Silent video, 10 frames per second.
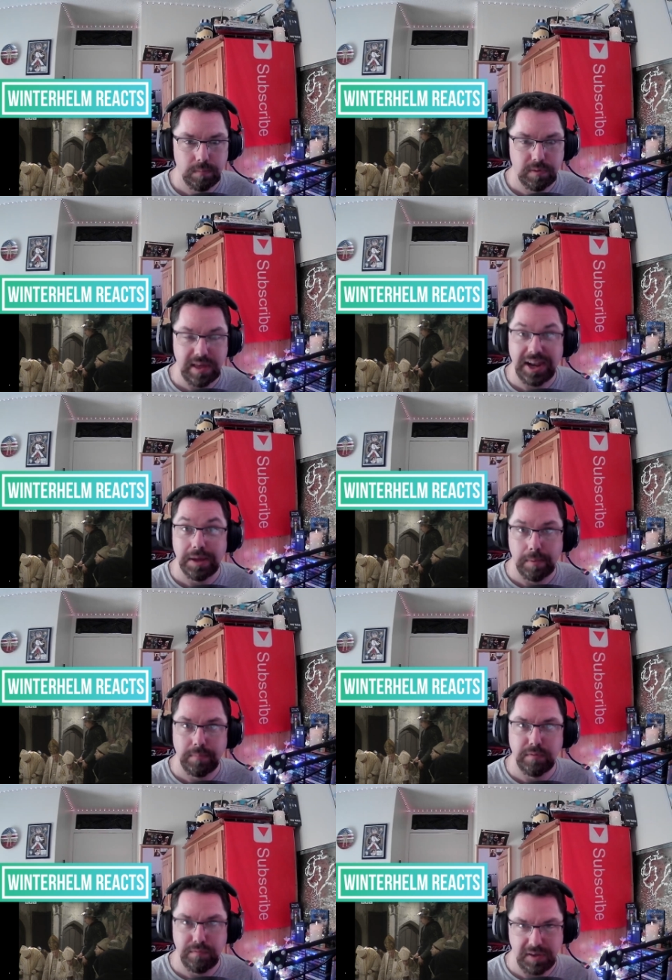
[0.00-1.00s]
setting him up
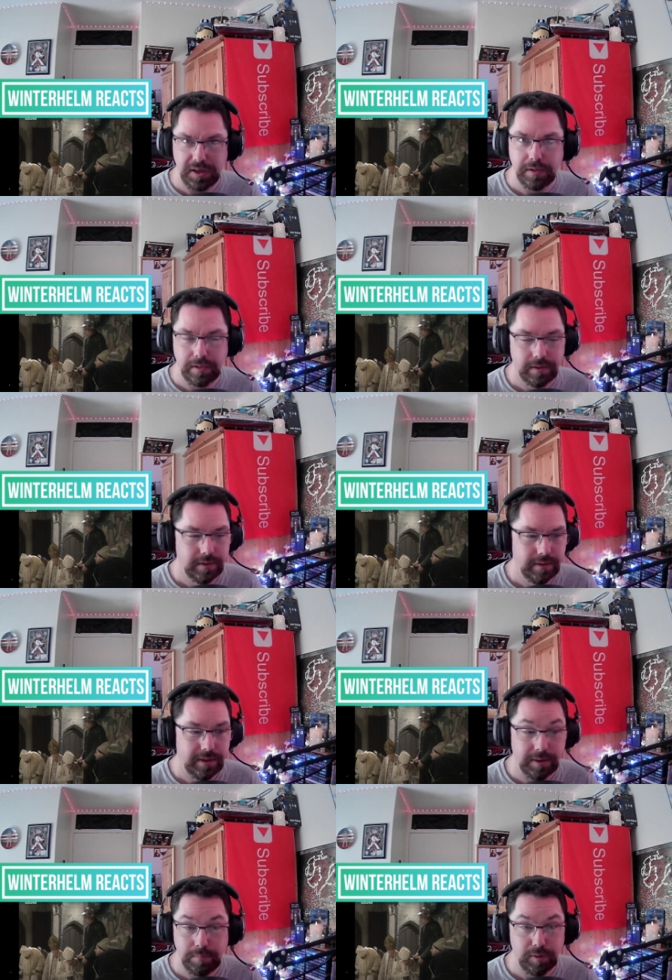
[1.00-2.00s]
to fail.
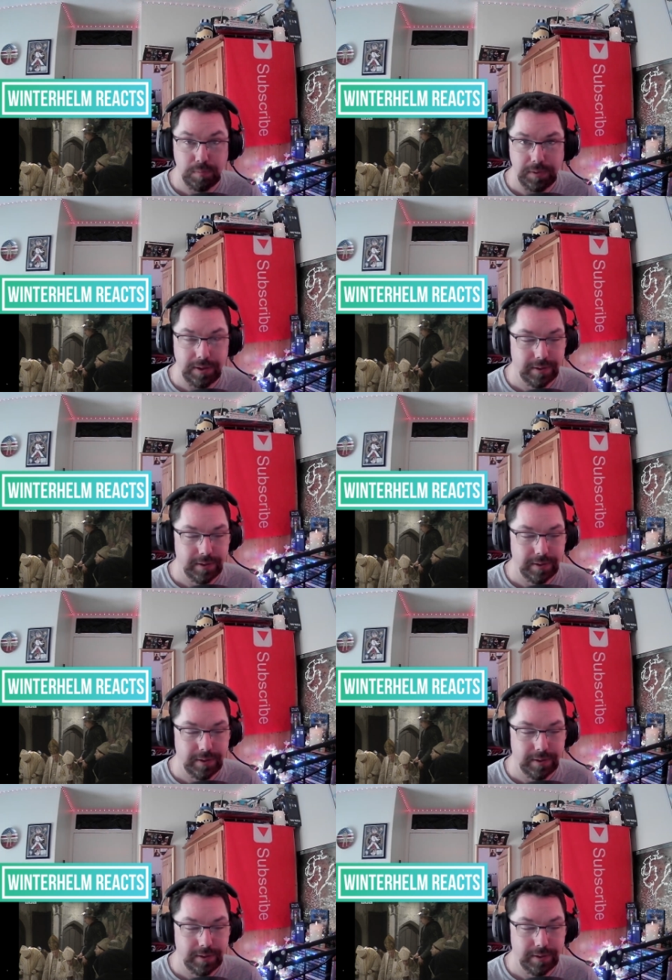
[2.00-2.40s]
It must be.